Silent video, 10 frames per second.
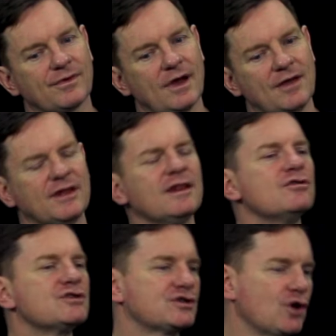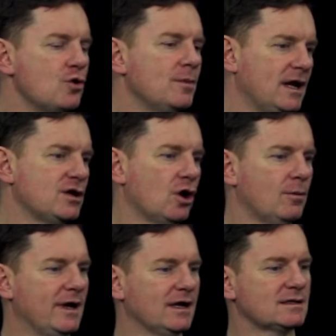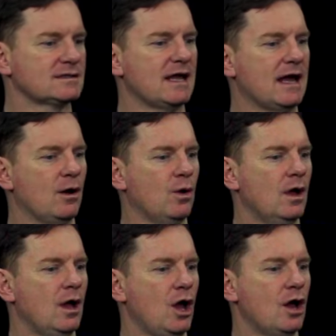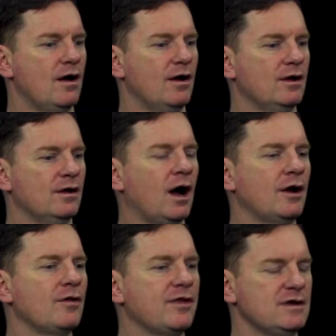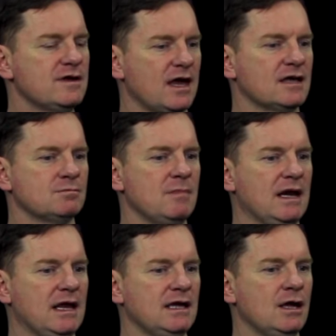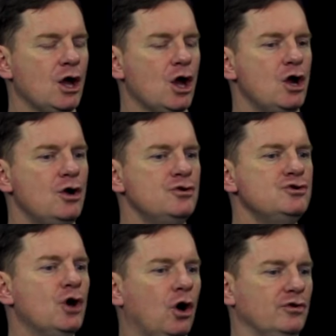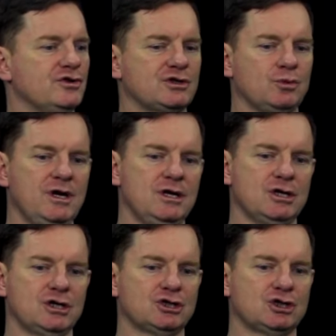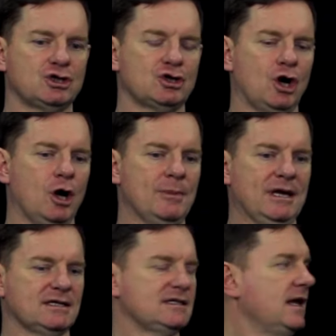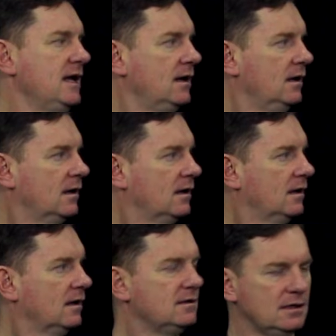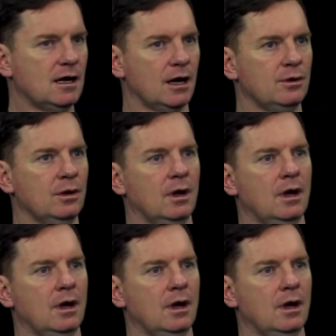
I think there are so many comics now. I don't think you get as many non-Swedish comics here, you know,